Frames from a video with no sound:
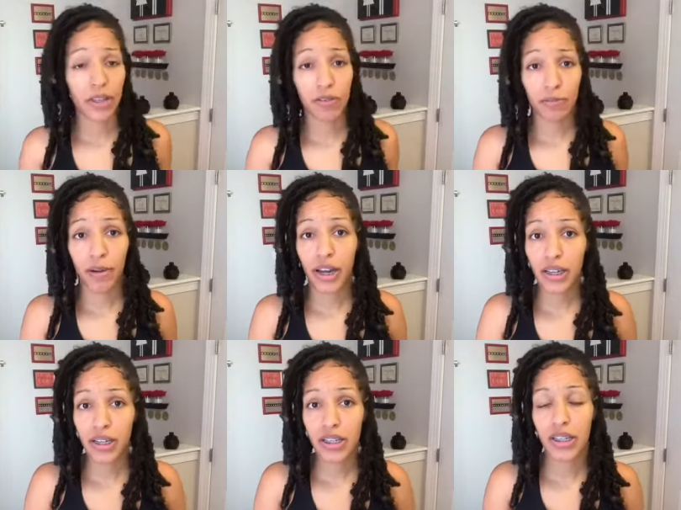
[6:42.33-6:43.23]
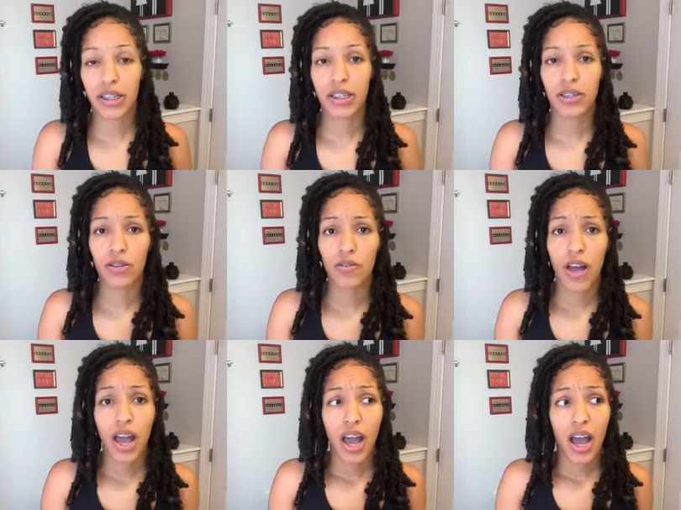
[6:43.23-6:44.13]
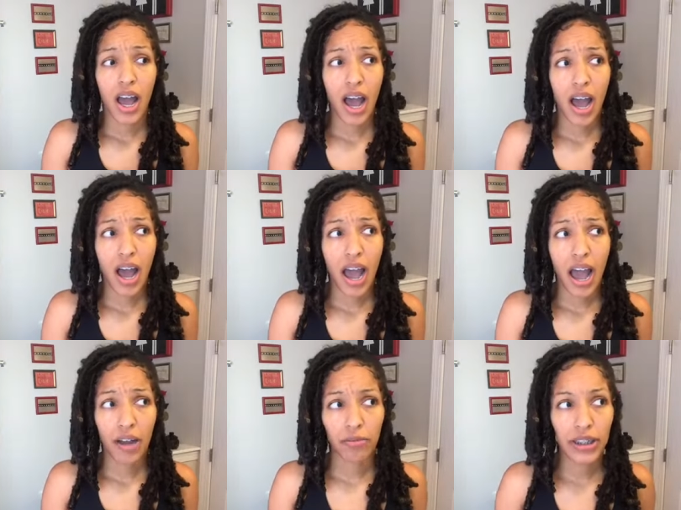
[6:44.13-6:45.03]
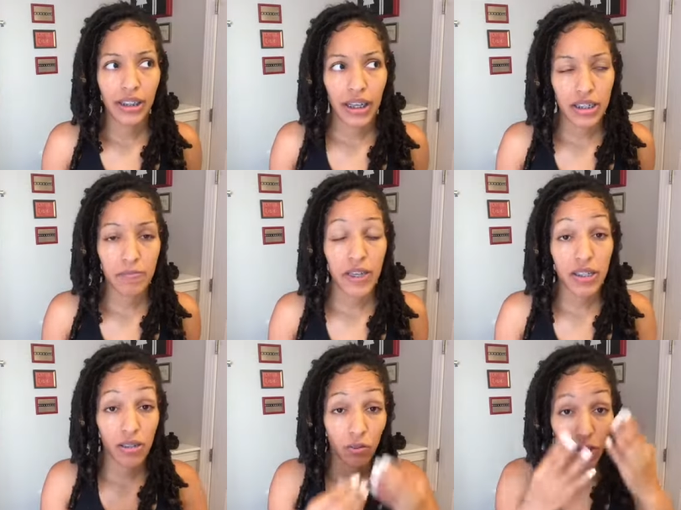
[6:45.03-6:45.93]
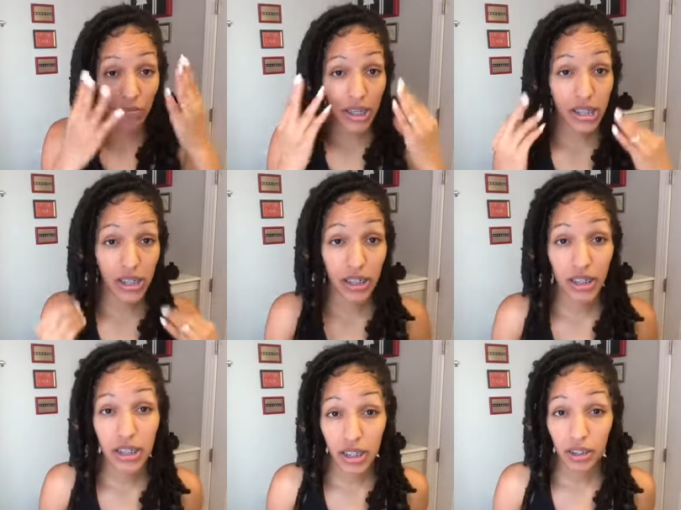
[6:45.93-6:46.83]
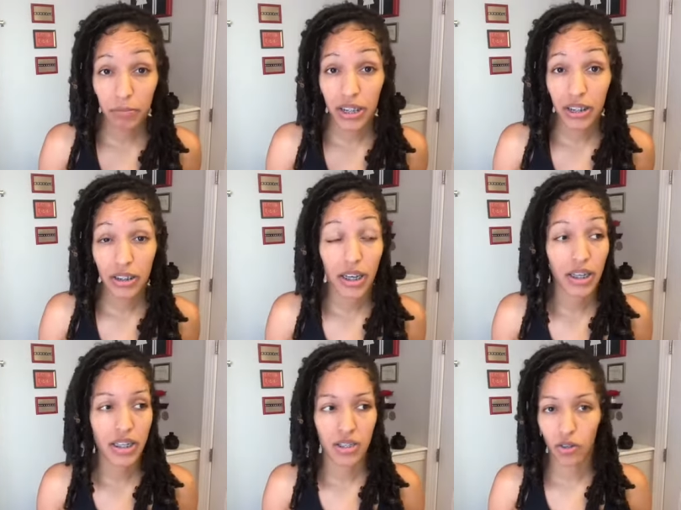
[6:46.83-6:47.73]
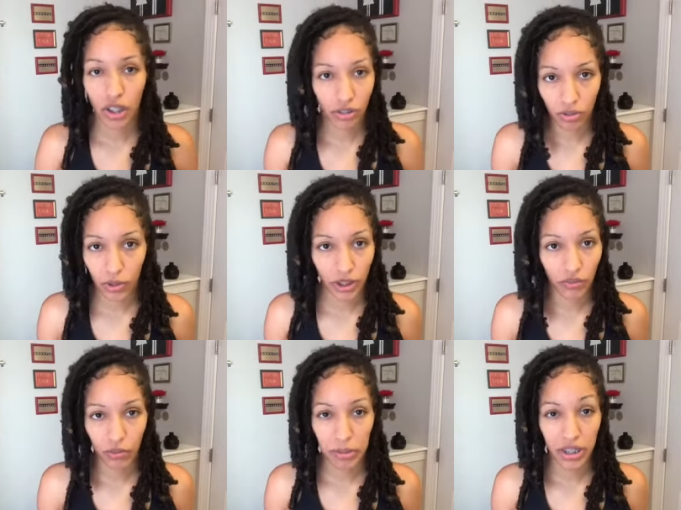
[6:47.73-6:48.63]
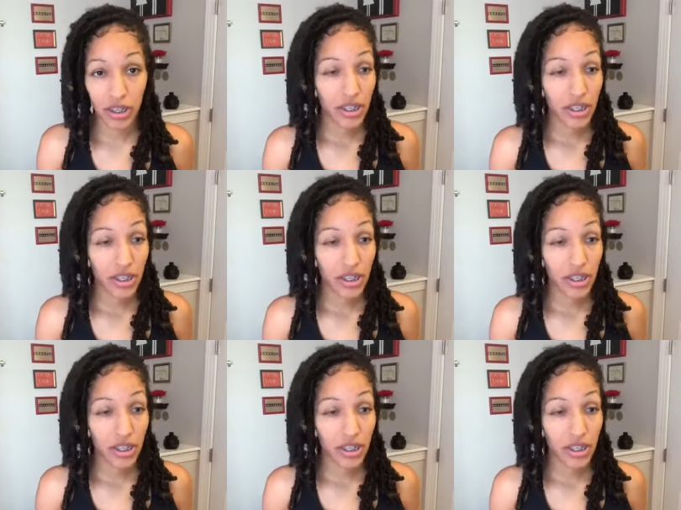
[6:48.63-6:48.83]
those products until I realize based on what my skin is telling me that it's no longer working for me.